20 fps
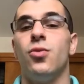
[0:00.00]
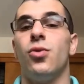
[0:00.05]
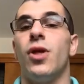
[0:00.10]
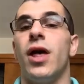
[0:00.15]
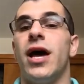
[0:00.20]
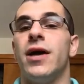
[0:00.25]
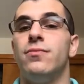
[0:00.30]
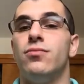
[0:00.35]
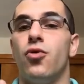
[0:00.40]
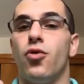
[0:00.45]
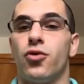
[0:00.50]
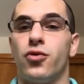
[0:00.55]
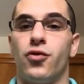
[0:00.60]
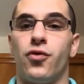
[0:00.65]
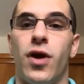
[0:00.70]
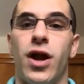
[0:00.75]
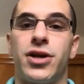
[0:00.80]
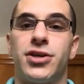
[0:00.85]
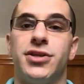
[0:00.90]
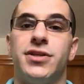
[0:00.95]
we'll add more
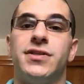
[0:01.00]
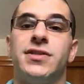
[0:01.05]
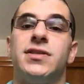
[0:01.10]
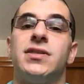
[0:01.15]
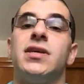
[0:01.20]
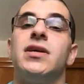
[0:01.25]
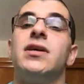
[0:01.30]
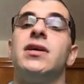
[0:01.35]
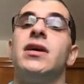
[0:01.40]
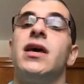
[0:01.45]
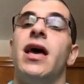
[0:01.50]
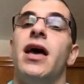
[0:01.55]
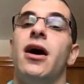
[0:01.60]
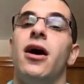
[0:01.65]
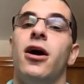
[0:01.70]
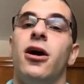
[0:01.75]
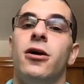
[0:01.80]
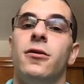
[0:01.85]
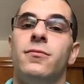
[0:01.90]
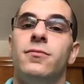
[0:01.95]
directions
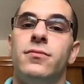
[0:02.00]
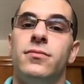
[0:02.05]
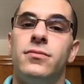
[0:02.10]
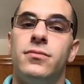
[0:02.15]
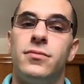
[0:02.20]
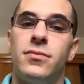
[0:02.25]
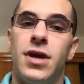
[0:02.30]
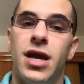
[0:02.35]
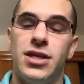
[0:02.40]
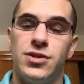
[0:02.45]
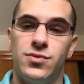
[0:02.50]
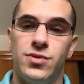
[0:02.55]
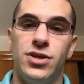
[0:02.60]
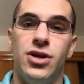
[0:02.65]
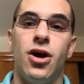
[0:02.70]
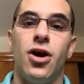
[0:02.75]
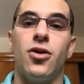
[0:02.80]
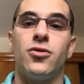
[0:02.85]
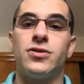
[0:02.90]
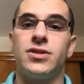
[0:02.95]
as we
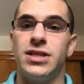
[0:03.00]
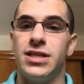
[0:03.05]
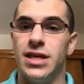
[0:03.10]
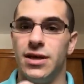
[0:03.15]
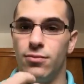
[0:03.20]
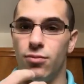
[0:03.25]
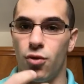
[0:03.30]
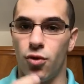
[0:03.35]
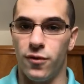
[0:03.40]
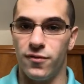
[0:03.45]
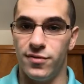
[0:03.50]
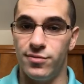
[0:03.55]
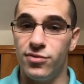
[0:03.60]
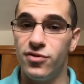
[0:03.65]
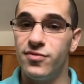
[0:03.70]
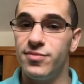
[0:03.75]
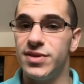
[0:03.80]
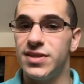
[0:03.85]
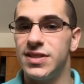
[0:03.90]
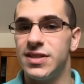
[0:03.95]
go to get more of the
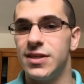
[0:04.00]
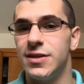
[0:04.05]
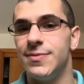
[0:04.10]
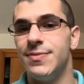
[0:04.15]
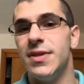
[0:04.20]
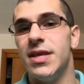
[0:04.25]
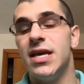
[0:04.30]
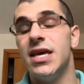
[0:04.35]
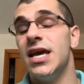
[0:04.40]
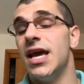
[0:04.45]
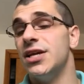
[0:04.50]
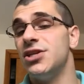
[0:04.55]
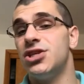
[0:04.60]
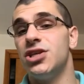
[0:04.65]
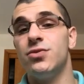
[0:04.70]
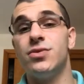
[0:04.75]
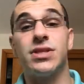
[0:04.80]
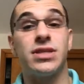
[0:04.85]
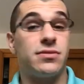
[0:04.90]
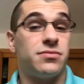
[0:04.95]
movements in. And
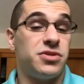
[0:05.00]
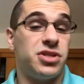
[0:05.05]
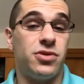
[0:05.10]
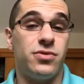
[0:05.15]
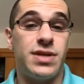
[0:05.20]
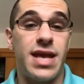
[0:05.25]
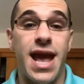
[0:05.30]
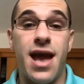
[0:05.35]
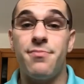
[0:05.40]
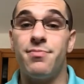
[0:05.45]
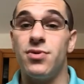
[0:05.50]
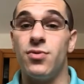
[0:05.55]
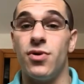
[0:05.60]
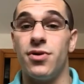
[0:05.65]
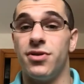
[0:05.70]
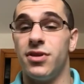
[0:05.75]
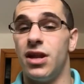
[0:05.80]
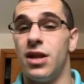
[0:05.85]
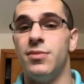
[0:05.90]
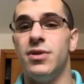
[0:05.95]
she was happy
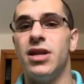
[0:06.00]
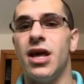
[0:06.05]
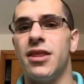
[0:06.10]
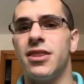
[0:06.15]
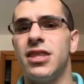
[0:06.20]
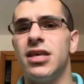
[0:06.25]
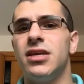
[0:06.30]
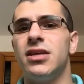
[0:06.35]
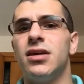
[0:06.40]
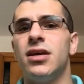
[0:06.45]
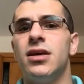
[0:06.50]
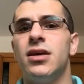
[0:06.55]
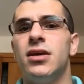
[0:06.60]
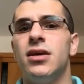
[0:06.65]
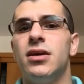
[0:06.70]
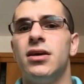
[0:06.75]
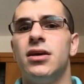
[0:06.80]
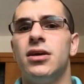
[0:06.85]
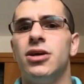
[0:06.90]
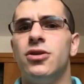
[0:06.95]
with it. I mean, I think,
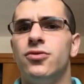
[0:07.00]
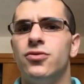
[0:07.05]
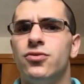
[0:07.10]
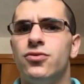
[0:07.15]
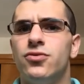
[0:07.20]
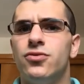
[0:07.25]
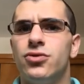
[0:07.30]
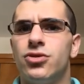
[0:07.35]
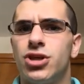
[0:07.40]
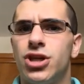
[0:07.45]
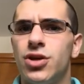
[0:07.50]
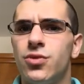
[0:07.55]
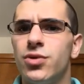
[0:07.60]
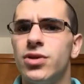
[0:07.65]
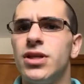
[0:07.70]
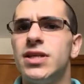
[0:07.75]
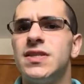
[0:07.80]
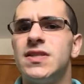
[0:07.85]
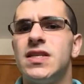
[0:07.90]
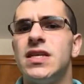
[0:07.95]
she
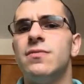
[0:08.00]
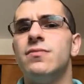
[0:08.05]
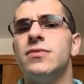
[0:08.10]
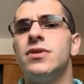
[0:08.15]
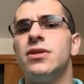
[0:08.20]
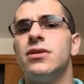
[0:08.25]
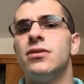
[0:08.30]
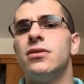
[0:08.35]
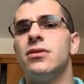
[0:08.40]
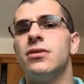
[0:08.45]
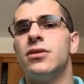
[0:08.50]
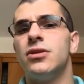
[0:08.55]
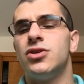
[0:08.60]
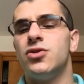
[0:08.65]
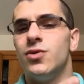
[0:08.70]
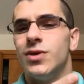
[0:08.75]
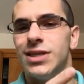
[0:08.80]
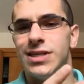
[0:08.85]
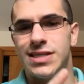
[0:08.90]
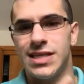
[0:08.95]
really seemed
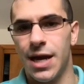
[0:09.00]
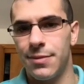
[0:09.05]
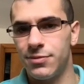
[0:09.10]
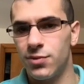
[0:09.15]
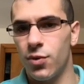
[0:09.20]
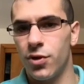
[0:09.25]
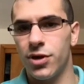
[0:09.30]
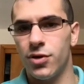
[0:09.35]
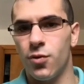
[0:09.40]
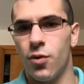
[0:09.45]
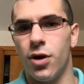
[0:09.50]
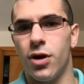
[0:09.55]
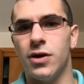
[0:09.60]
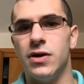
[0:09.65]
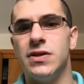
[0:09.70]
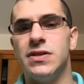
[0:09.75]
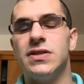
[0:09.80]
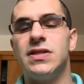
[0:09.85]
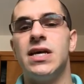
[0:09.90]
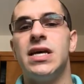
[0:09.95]
to accept what it
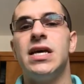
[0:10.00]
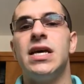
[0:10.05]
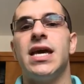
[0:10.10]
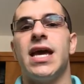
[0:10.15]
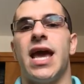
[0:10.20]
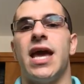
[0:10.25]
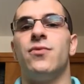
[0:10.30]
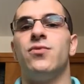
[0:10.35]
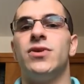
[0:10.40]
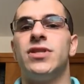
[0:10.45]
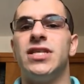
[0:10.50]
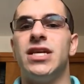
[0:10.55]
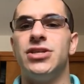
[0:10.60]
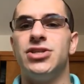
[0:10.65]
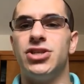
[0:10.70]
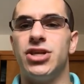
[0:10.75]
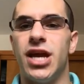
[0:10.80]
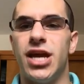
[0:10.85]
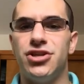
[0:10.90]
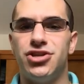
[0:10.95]
was. And with the
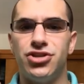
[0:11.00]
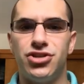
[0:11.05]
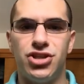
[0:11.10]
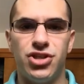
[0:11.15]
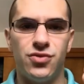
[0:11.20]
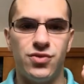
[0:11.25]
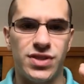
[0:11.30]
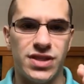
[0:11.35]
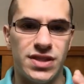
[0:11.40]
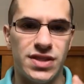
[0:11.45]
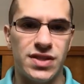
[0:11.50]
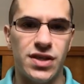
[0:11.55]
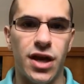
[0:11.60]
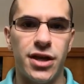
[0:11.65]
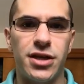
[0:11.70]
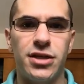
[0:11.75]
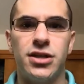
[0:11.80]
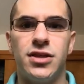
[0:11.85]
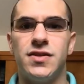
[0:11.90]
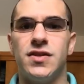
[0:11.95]
education, she was
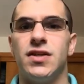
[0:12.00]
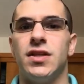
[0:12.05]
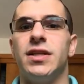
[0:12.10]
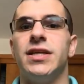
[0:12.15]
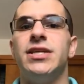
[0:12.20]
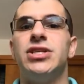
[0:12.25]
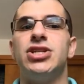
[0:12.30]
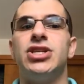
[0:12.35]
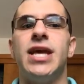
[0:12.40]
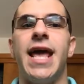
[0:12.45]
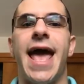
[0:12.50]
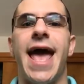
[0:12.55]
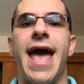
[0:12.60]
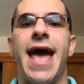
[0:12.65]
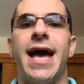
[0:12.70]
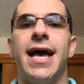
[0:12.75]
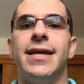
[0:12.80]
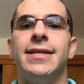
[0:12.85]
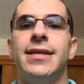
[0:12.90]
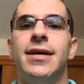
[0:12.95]
excited because at least she
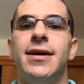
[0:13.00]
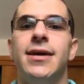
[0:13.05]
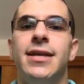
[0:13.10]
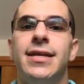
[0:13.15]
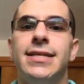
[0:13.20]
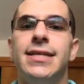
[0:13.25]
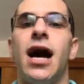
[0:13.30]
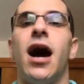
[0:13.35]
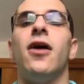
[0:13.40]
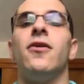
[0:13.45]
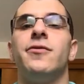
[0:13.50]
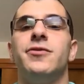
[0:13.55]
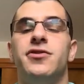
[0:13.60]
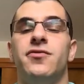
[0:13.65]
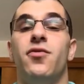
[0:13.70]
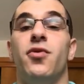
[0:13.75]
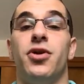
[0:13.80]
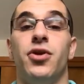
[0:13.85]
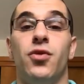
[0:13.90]
had knowledge of